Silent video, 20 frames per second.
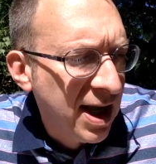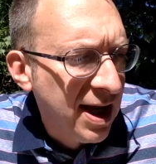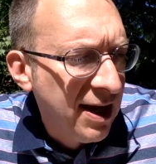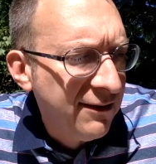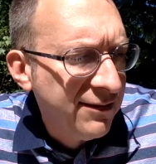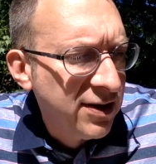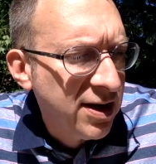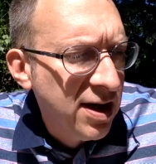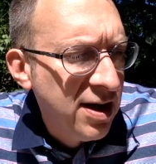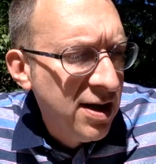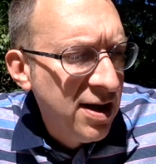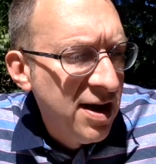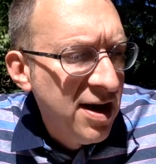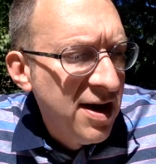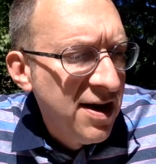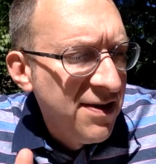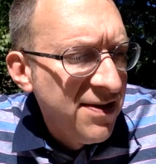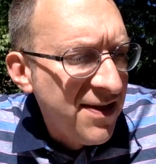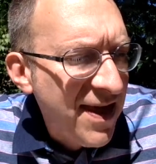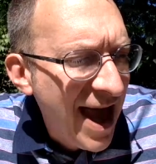left.
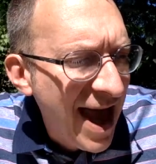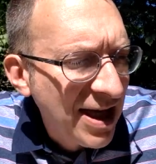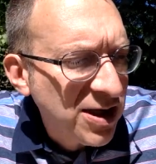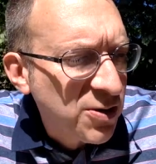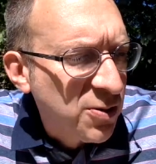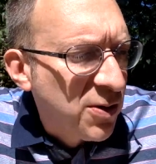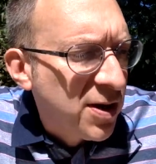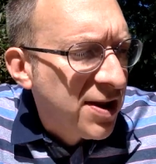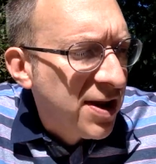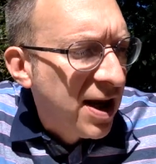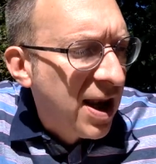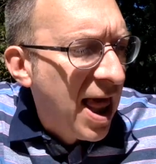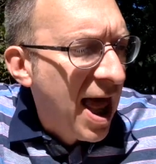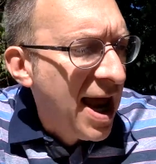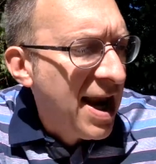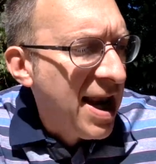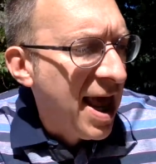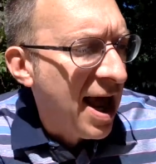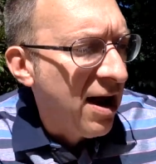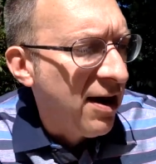That's where the
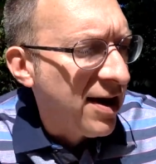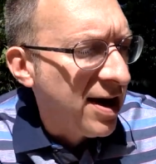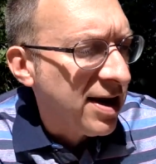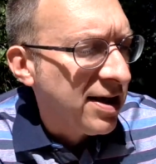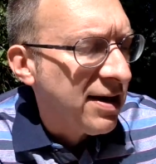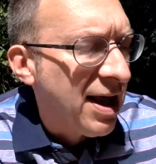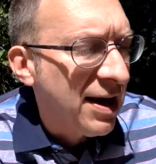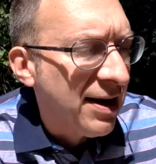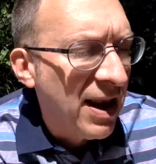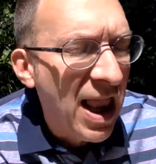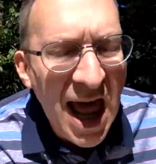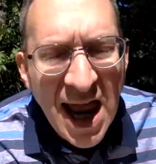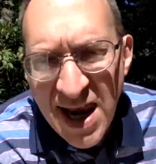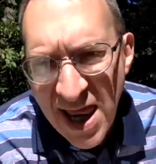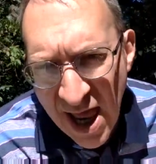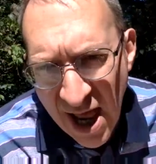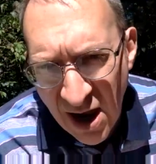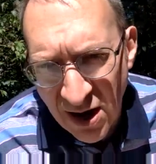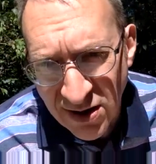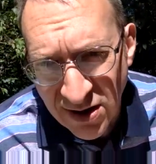
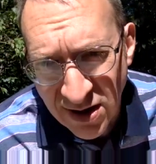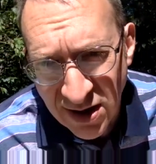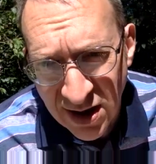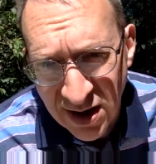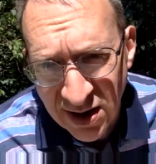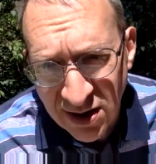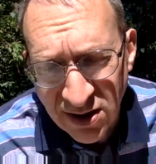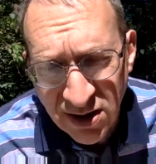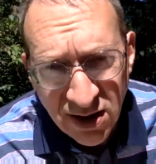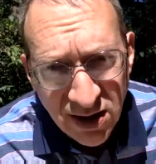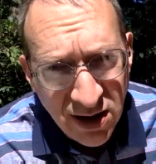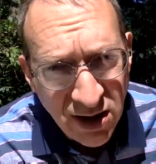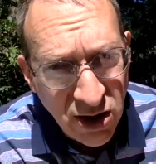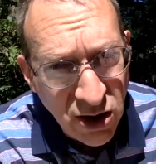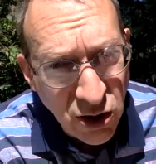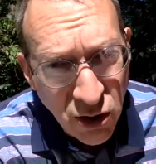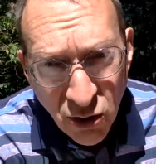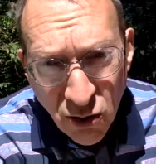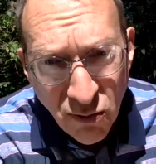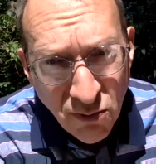lighthouse is.
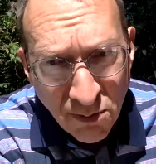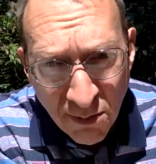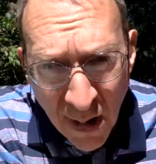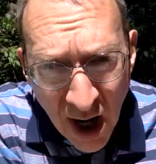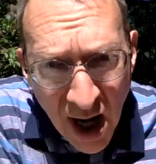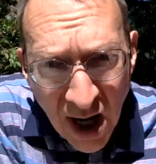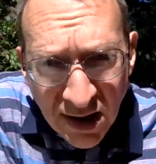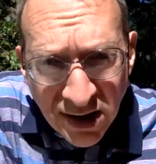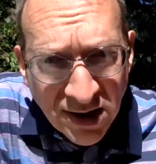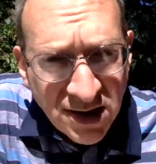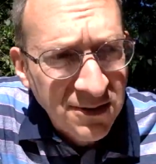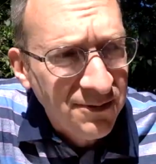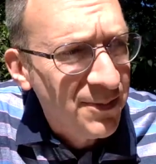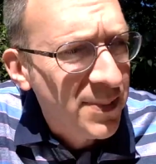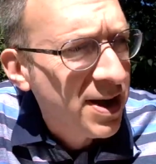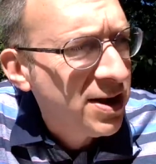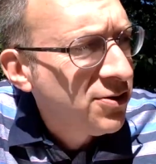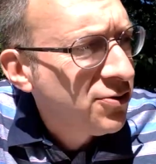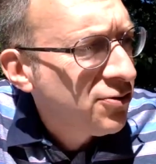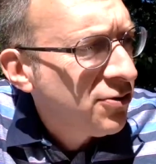You must have
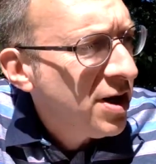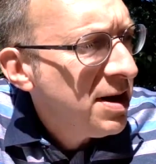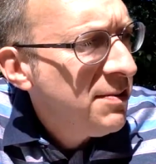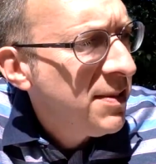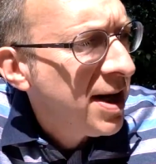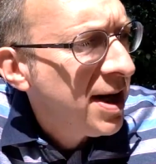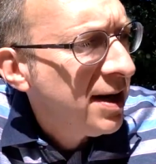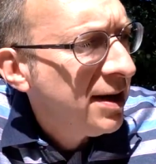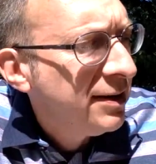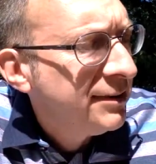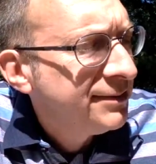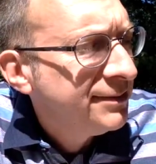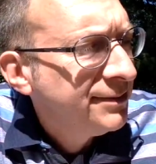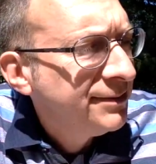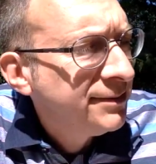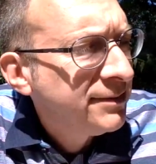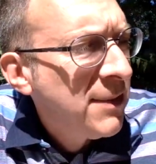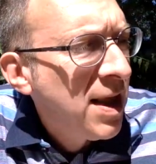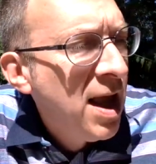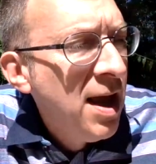been dreaming.
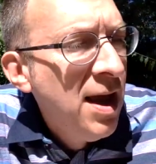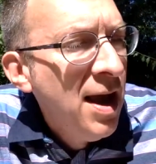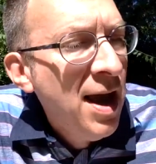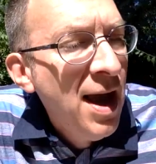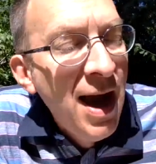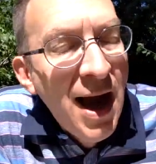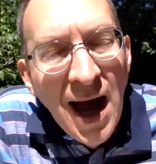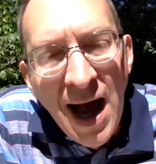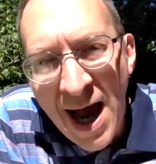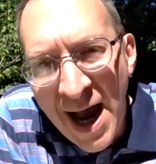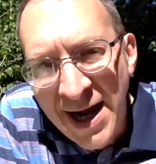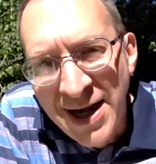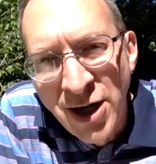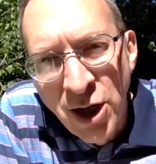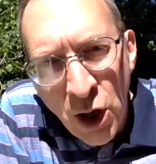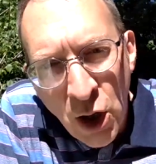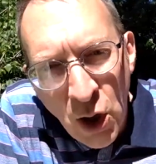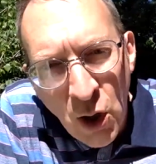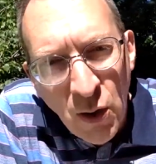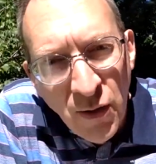I
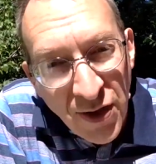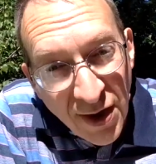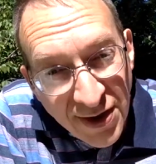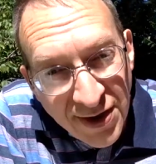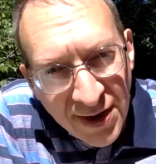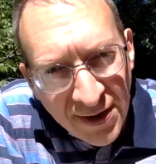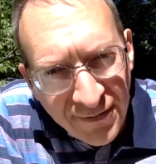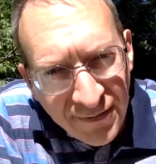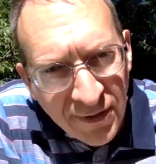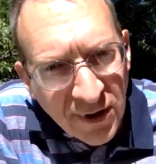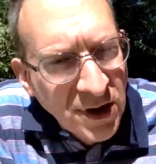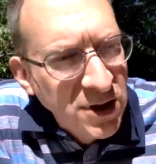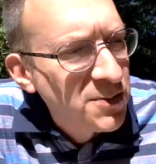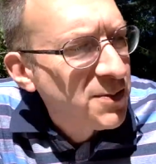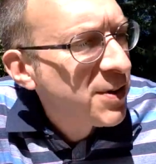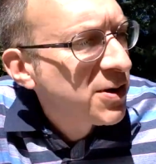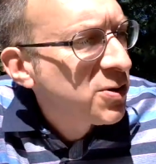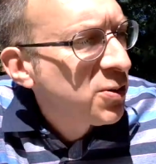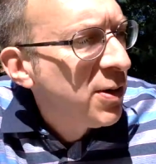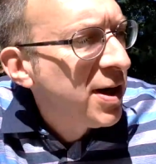know the difference
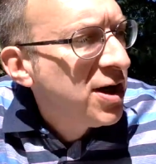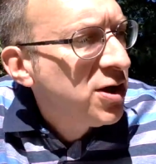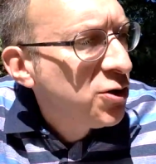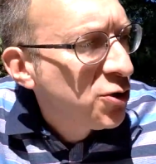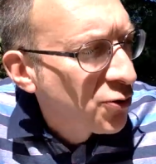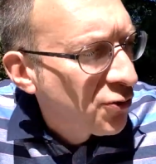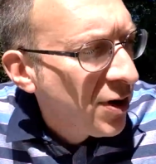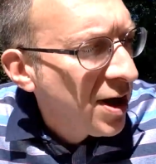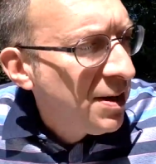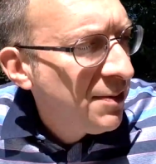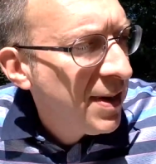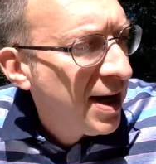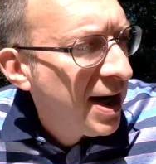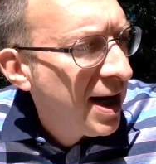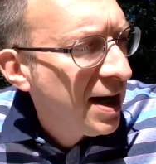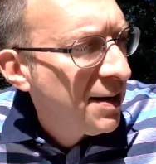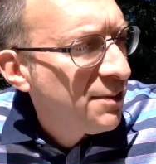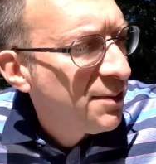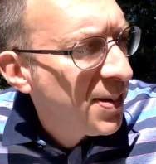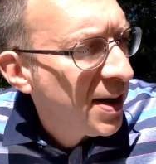between
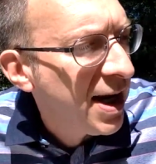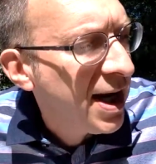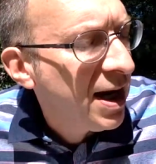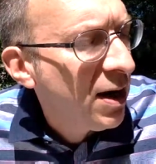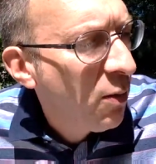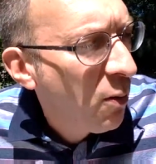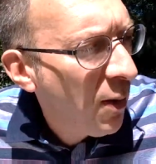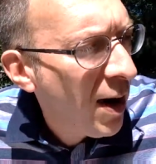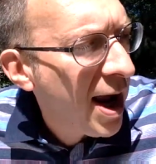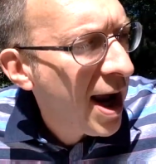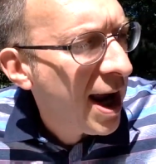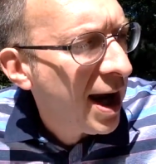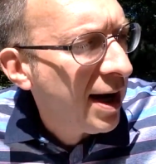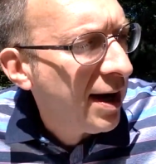dreaming and being awake,